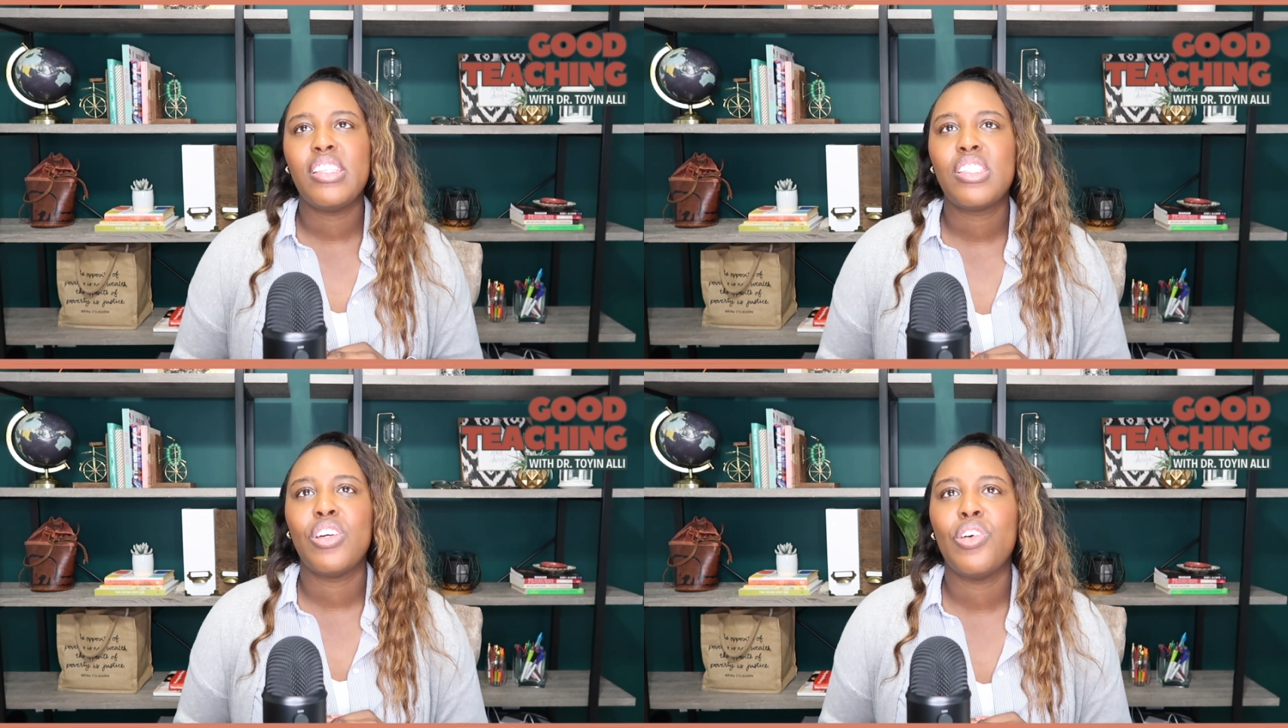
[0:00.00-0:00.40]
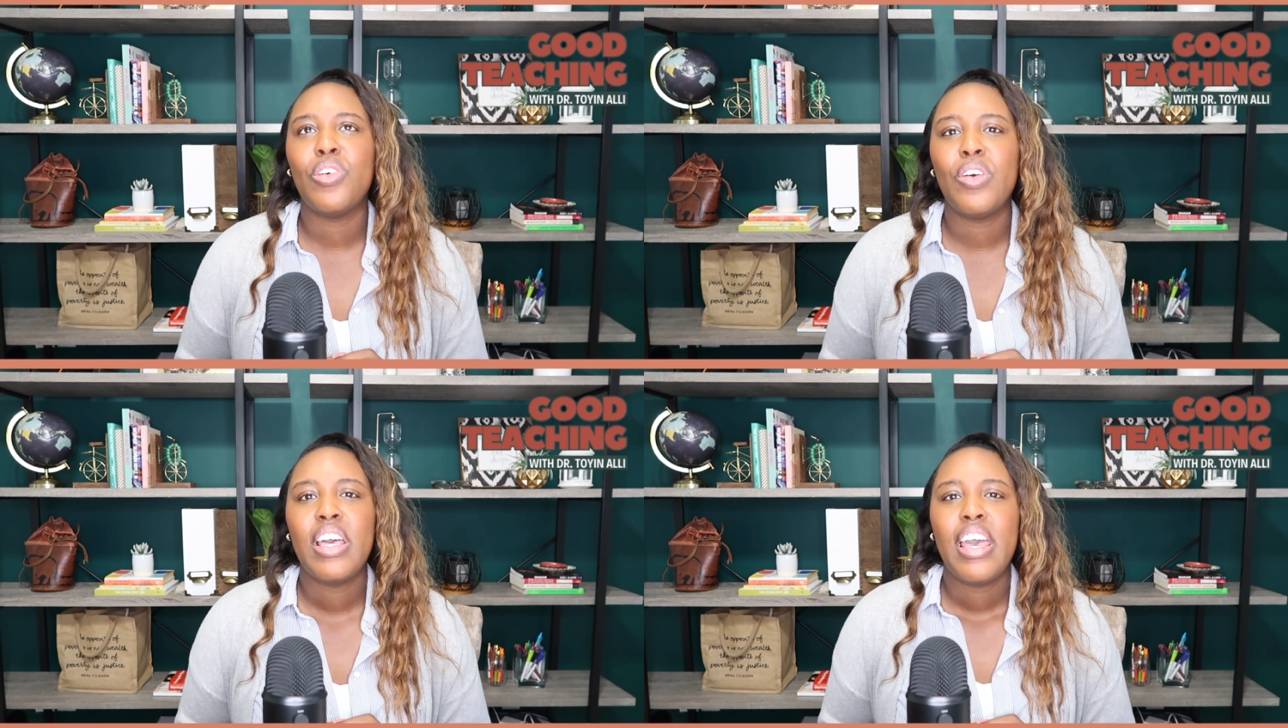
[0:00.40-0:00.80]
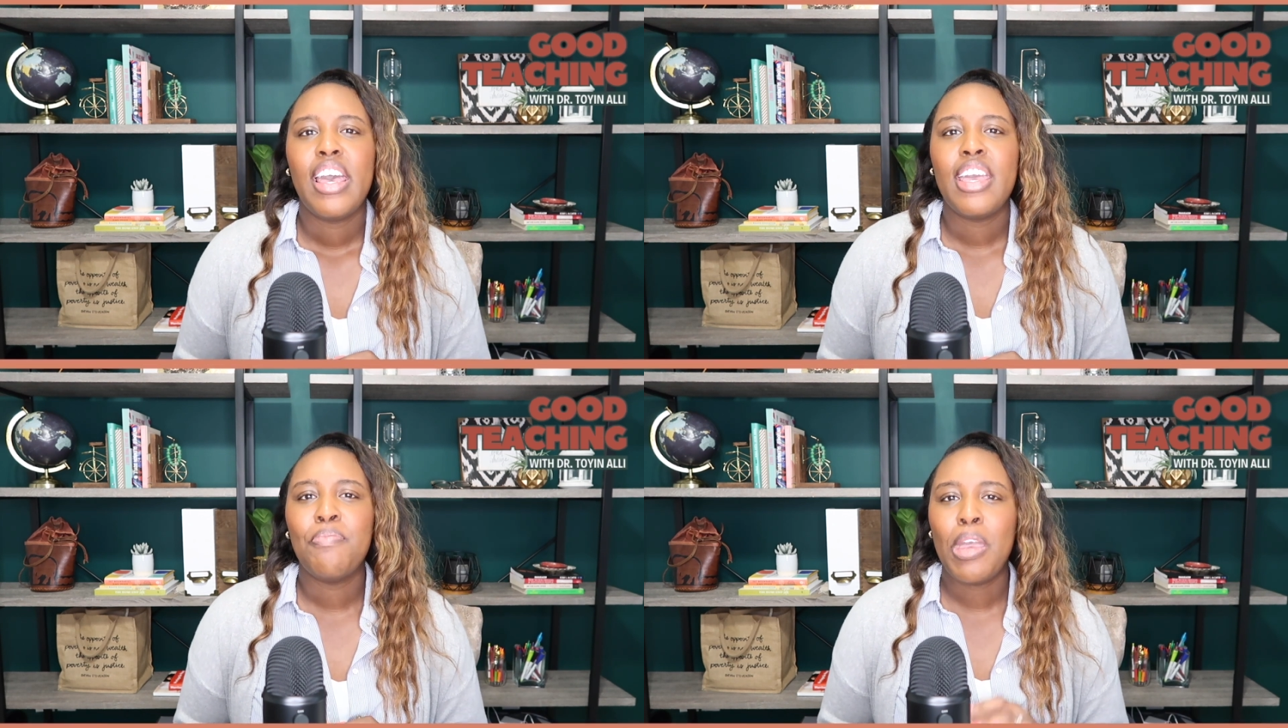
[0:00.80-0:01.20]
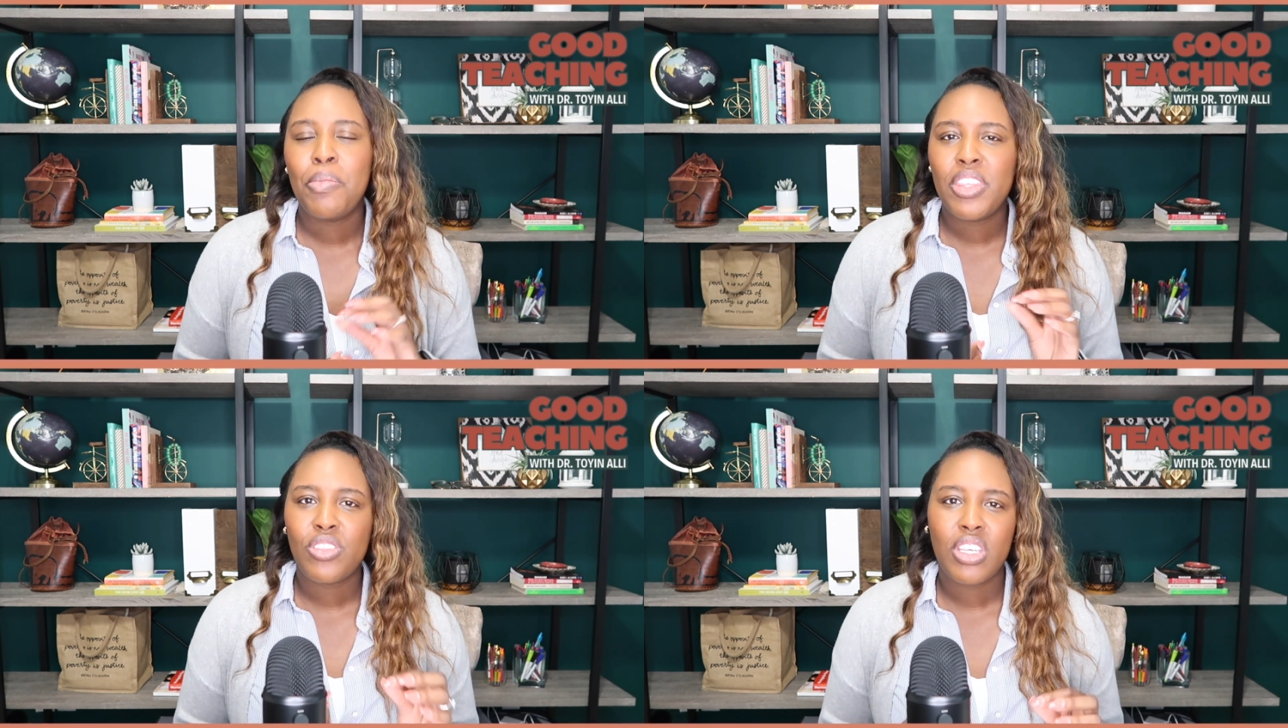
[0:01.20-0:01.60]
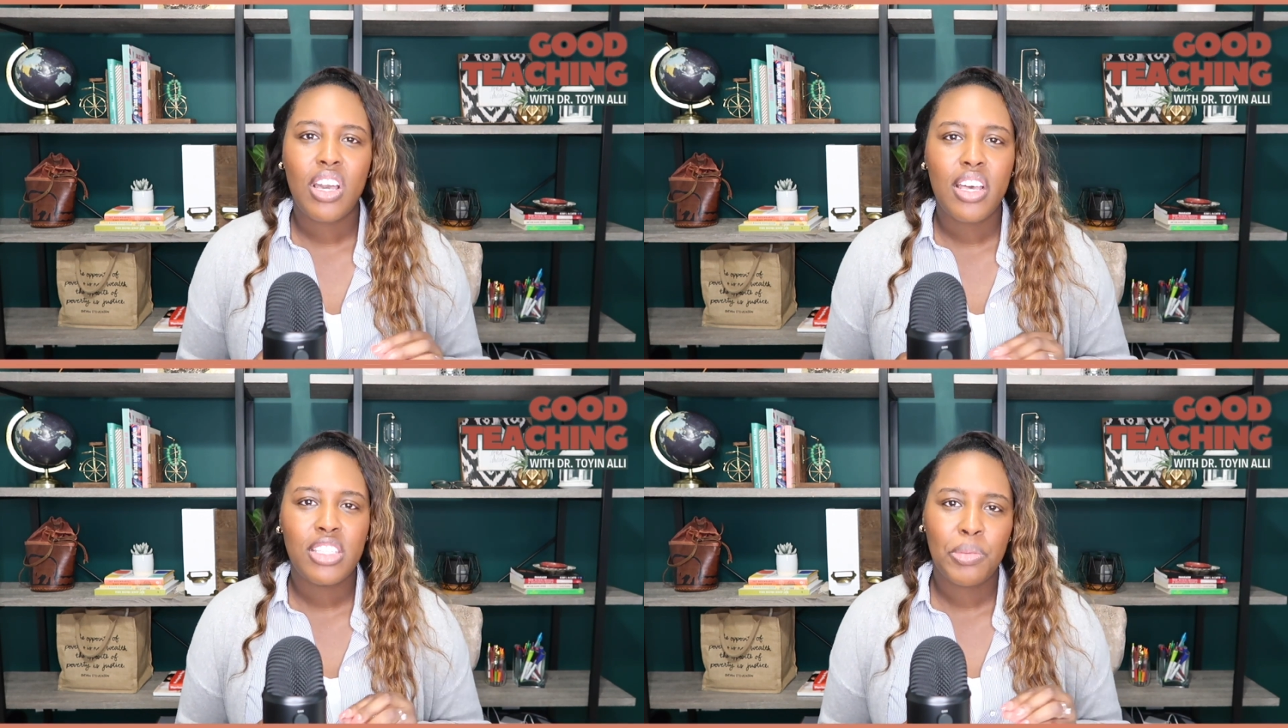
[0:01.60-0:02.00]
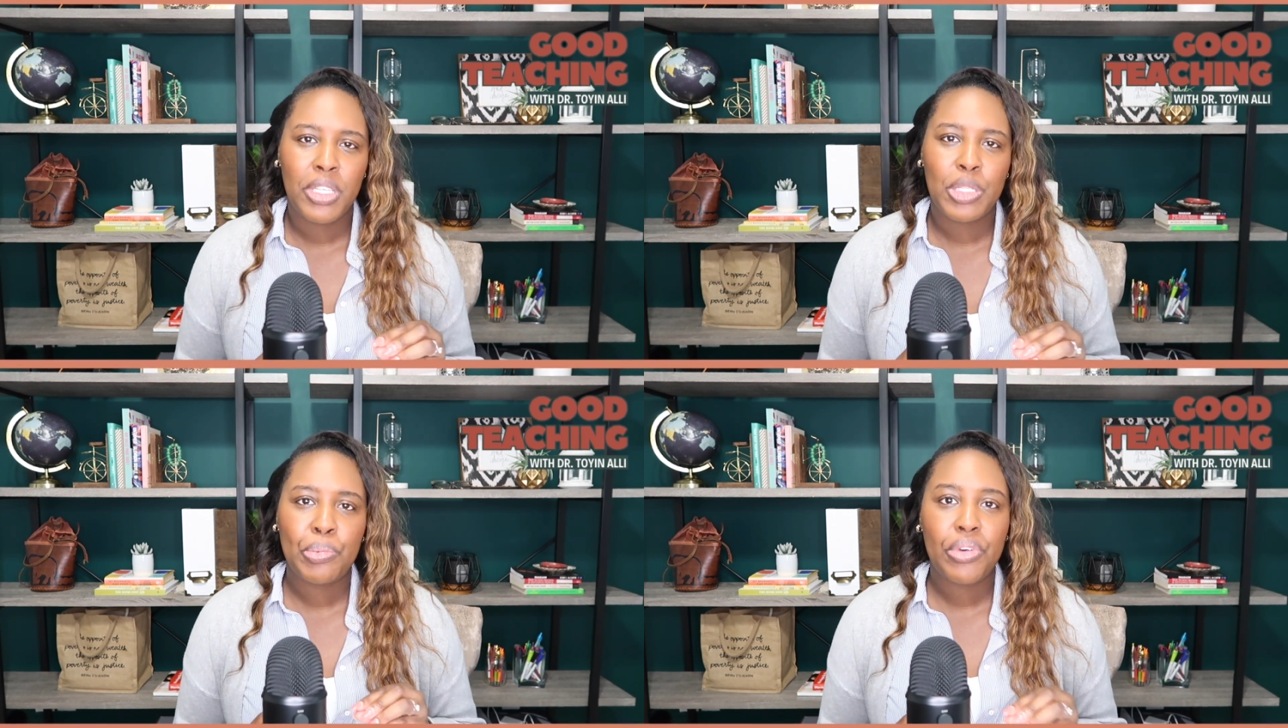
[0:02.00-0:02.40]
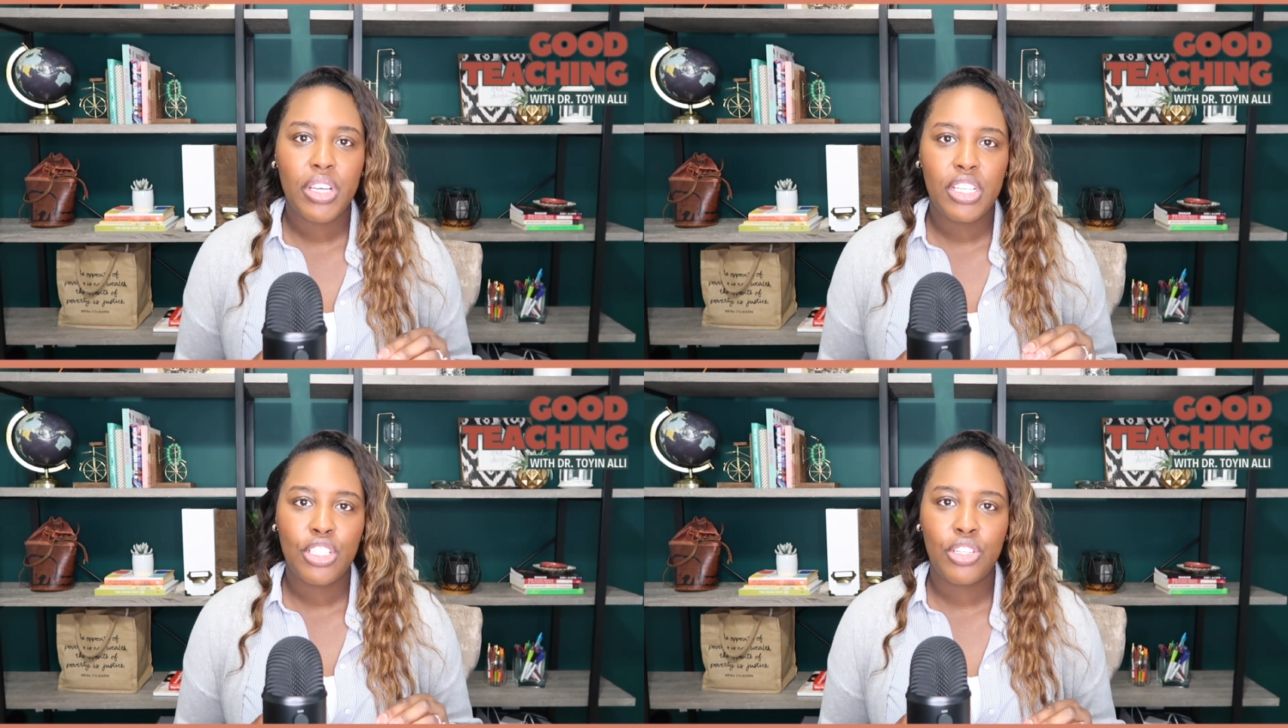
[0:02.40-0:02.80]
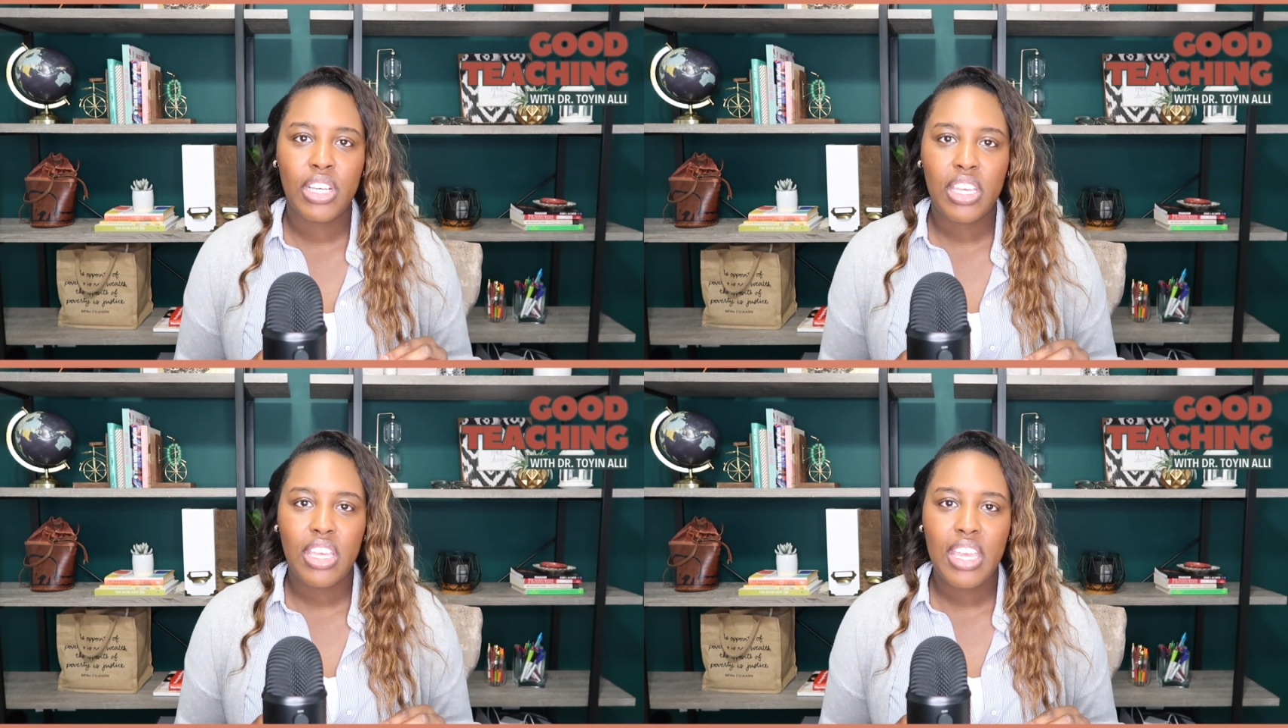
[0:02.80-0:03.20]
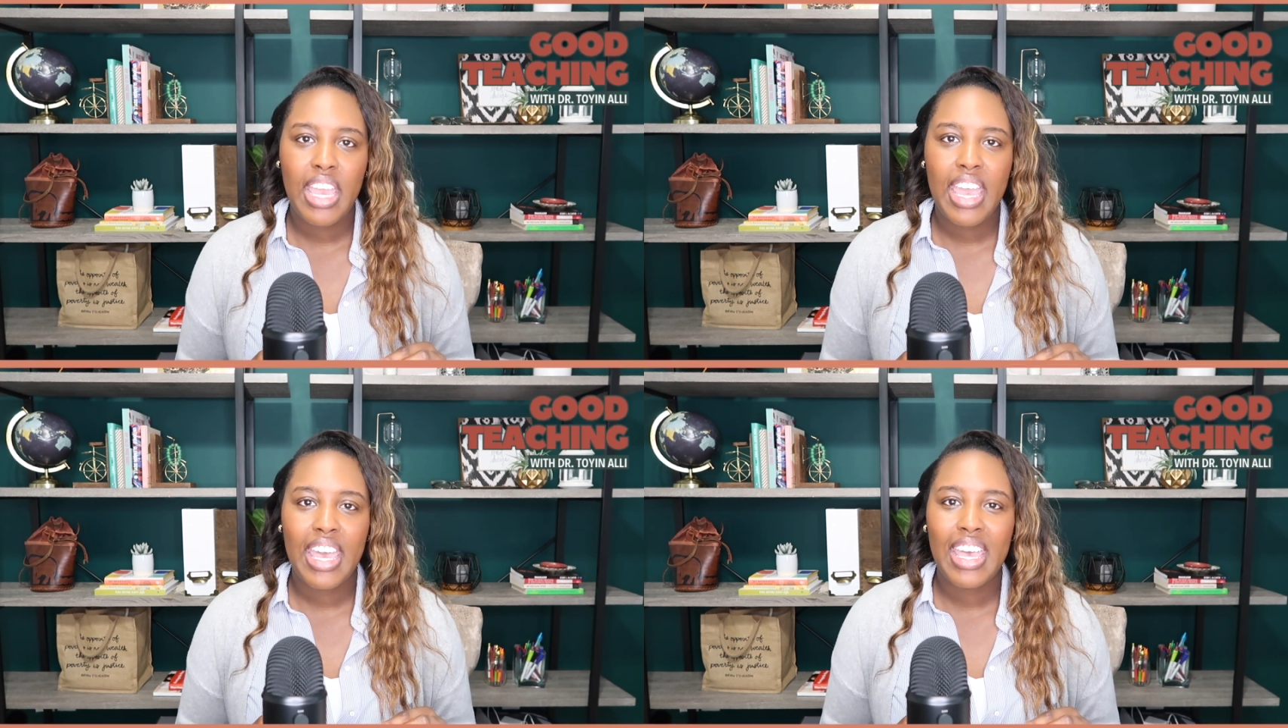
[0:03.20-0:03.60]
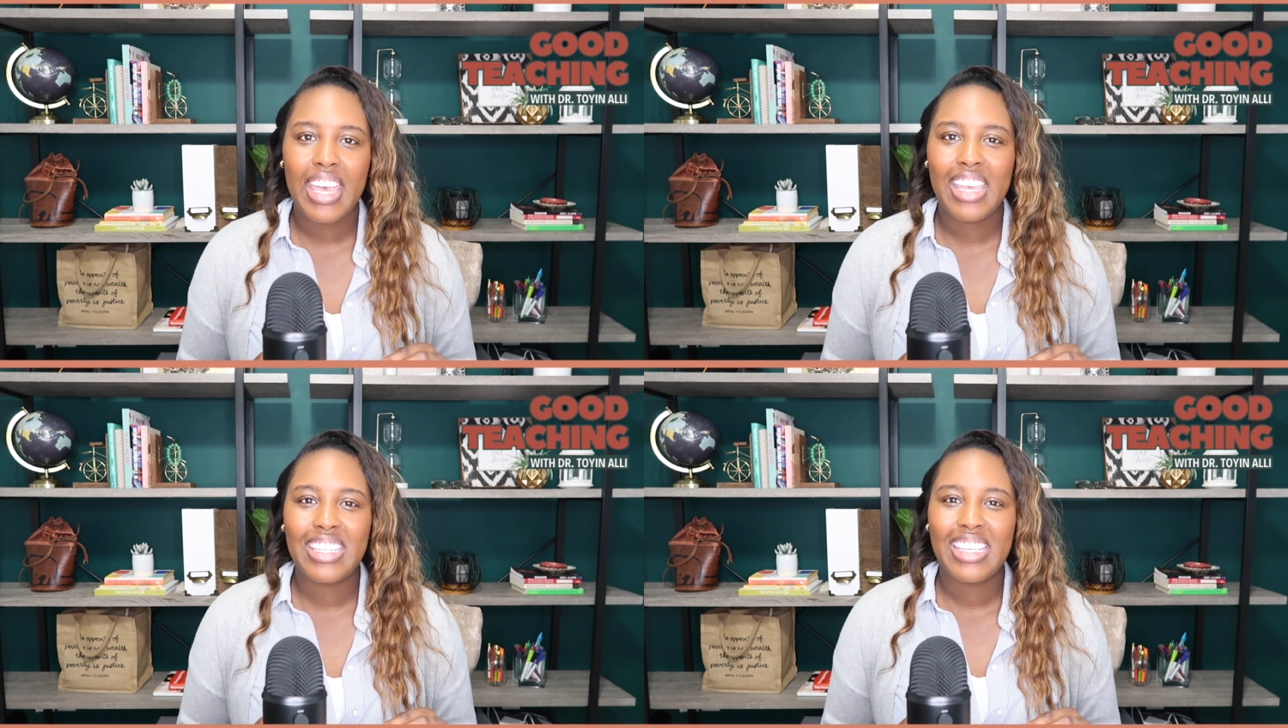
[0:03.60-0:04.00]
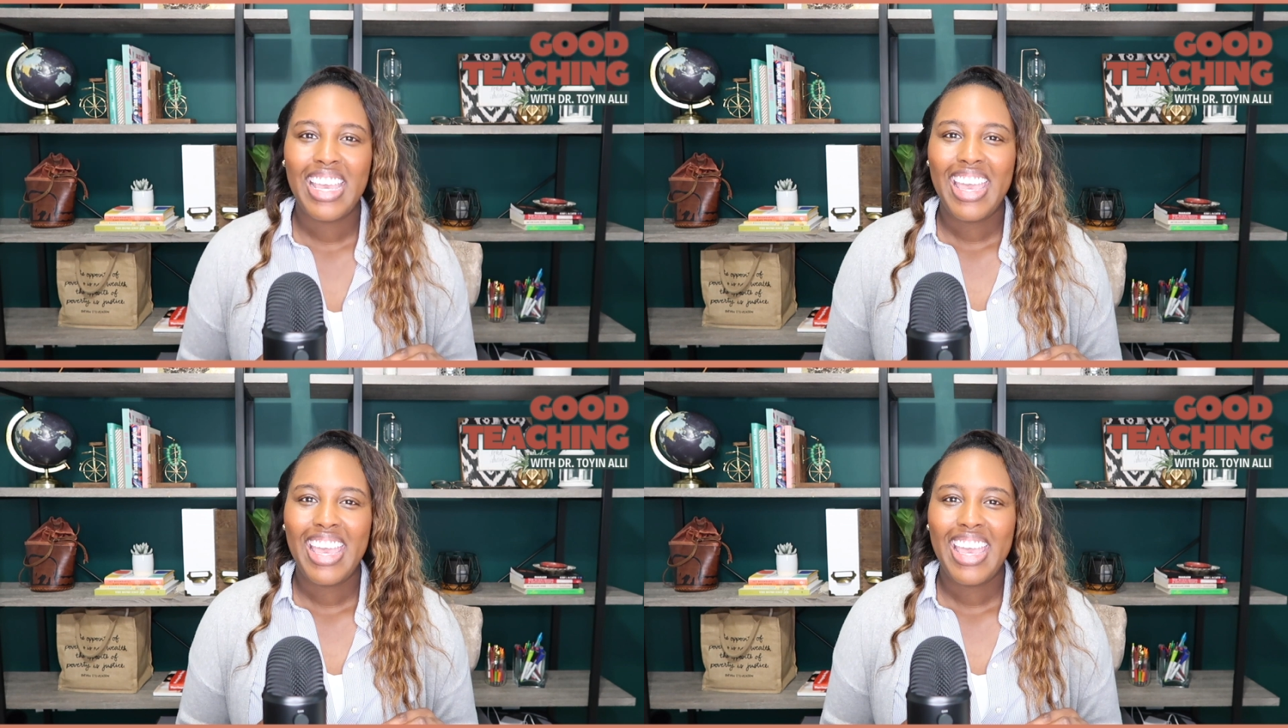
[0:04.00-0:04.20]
So maybe there's a concept that's pretty tricky and